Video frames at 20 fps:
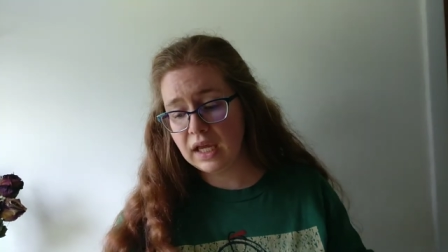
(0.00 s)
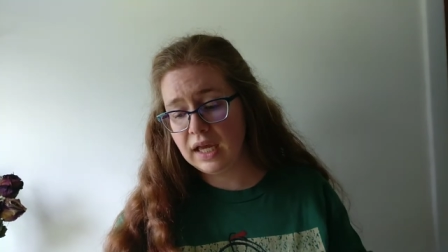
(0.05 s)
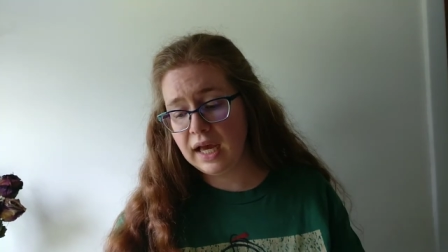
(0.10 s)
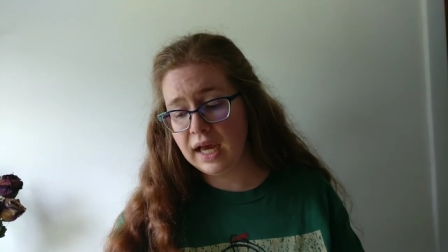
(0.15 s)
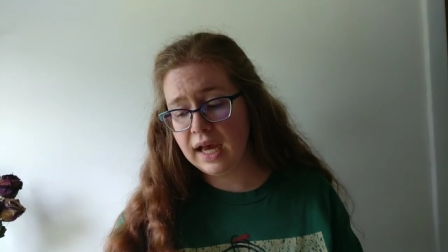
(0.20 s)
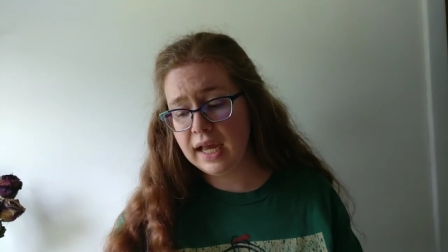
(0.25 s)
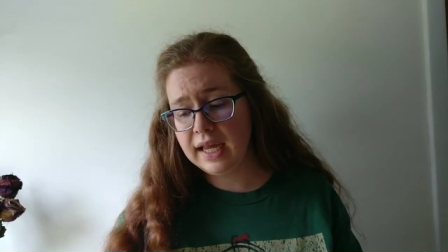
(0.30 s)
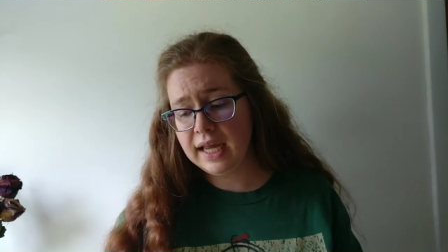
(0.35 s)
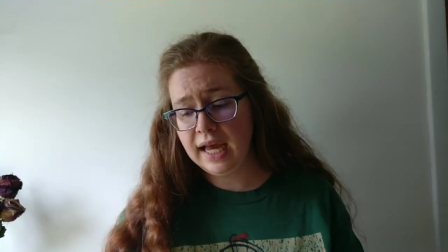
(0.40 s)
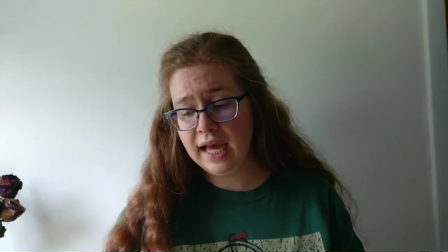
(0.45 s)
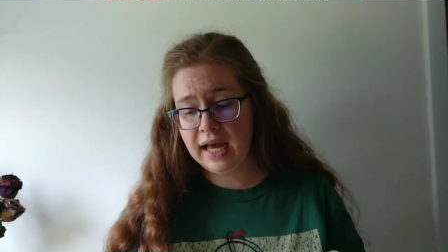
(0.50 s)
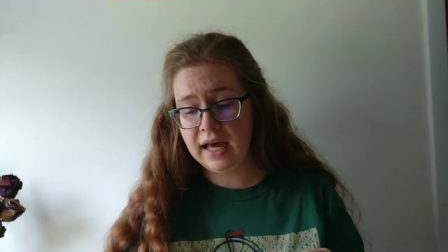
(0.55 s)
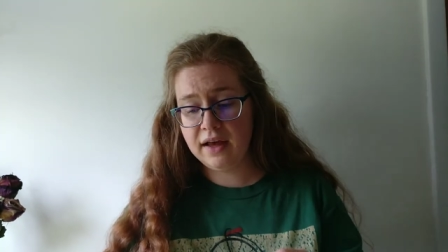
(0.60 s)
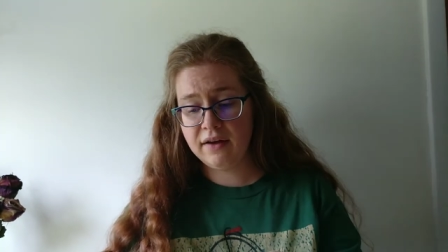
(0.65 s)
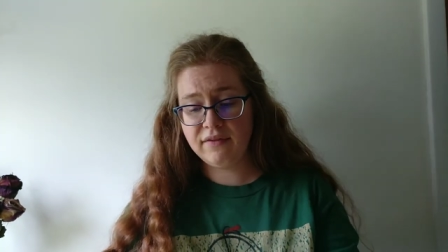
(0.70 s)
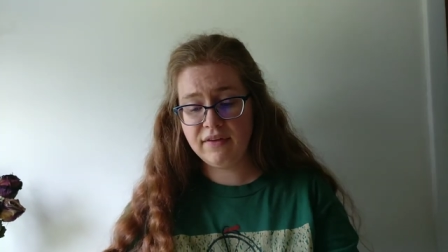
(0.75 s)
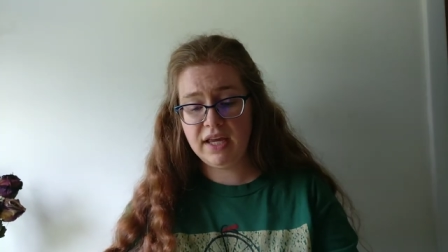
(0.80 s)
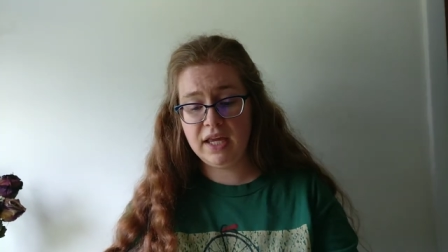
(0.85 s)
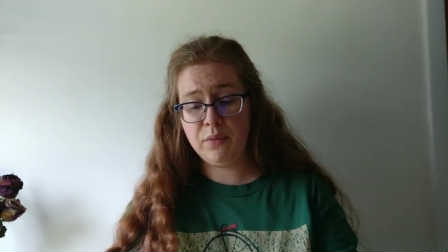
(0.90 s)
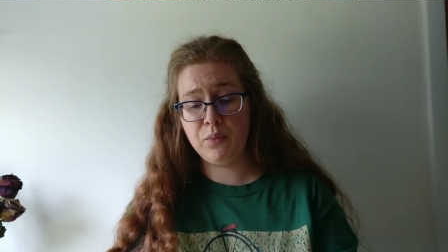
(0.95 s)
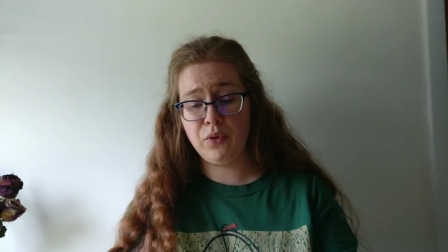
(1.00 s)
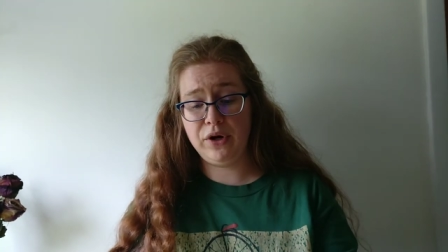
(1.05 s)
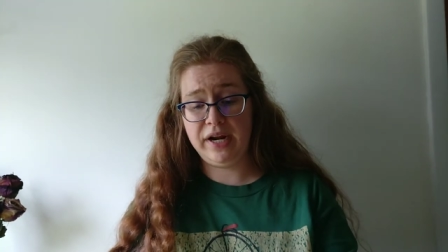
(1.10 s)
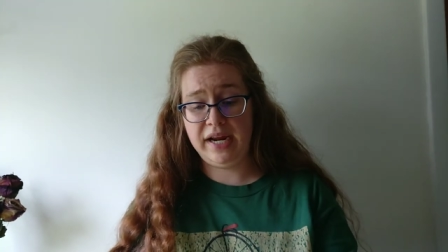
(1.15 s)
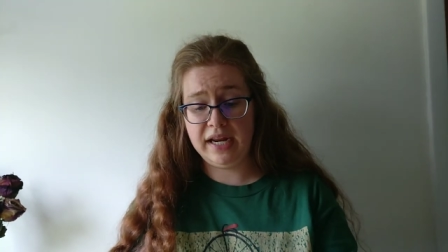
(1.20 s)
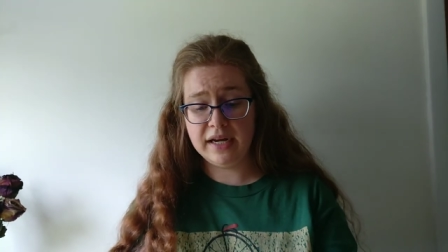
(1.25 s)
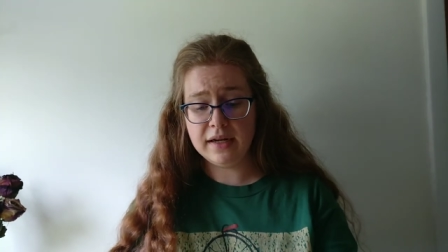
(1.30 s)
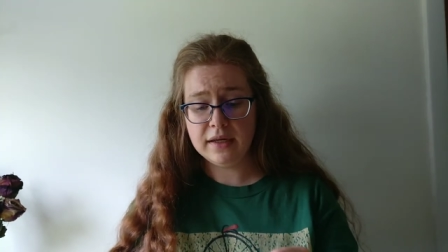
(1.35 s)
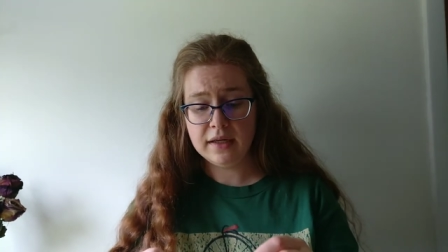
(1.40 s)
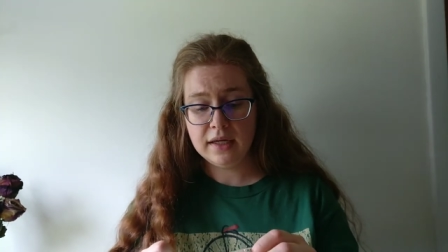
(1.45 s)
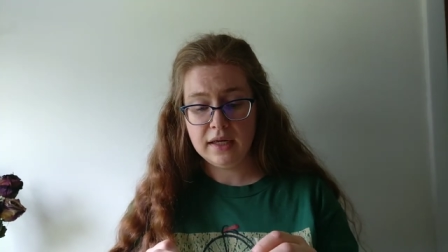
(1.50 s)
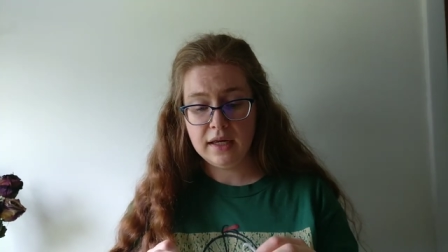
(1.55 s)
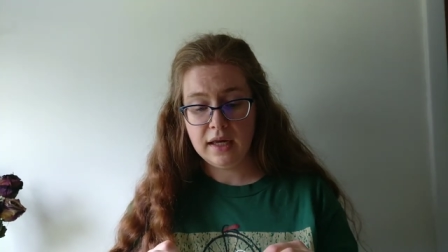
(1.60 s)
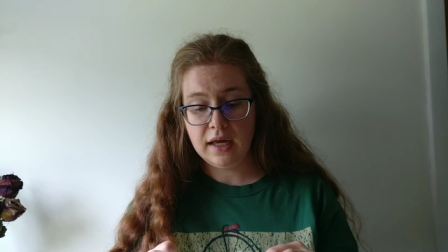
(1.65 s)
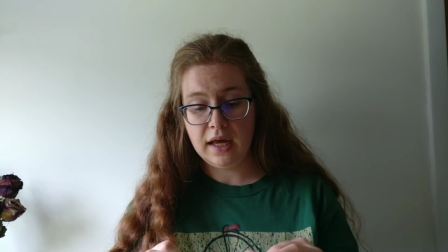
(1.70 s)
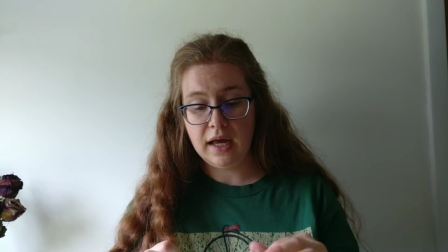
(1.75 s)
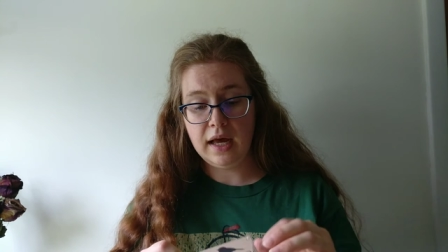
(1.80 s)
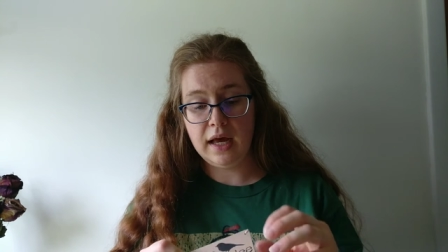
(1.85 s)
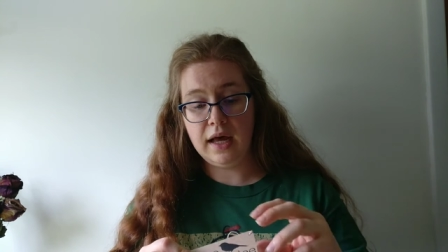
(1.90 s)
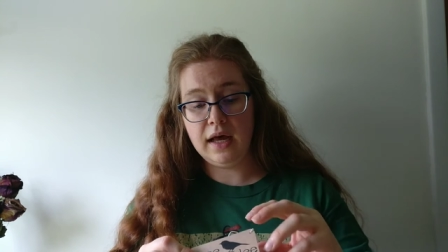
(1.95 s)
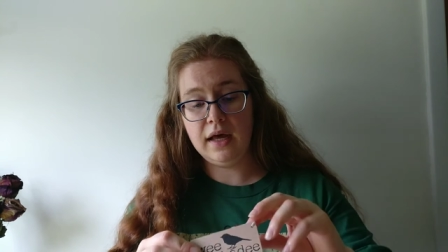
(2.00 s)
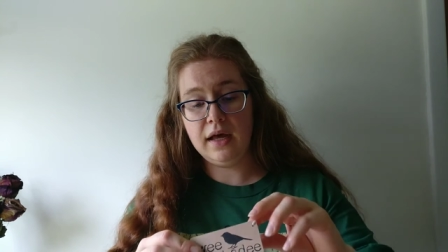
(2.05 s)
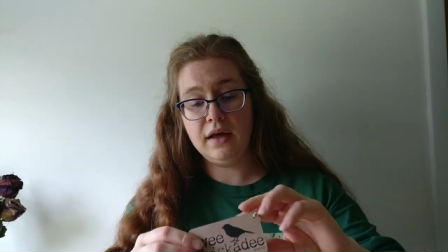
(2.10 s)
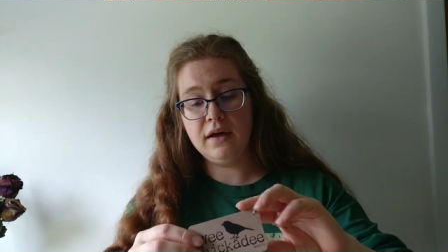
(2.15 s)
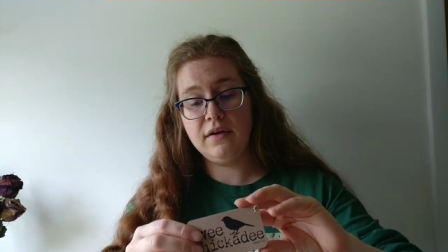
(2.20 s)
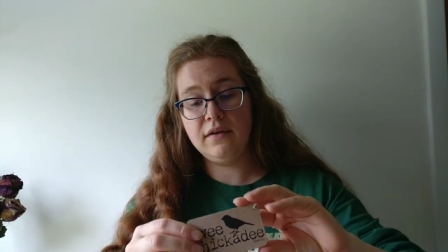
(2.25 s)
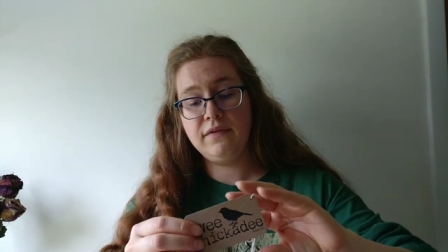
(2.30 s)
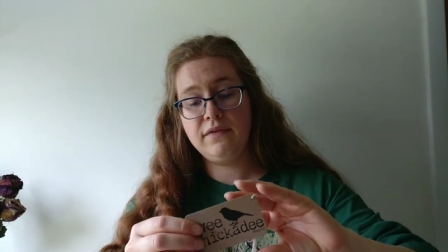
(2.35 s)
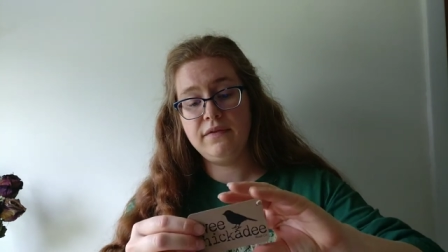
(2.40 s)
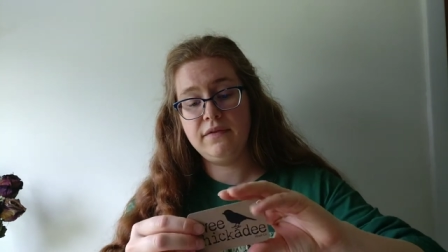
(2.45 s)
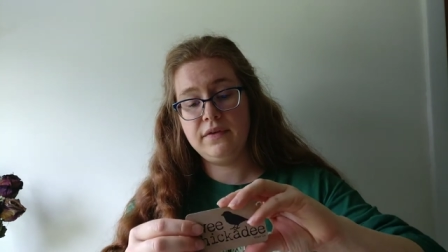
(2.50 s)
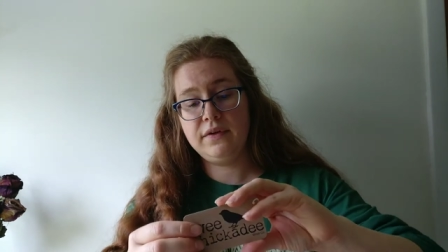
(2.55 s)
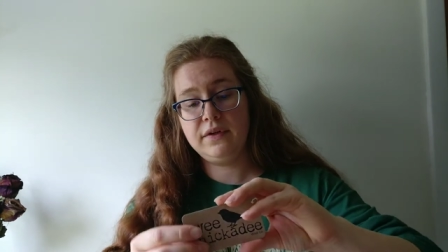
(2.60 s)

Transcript: I have a braid of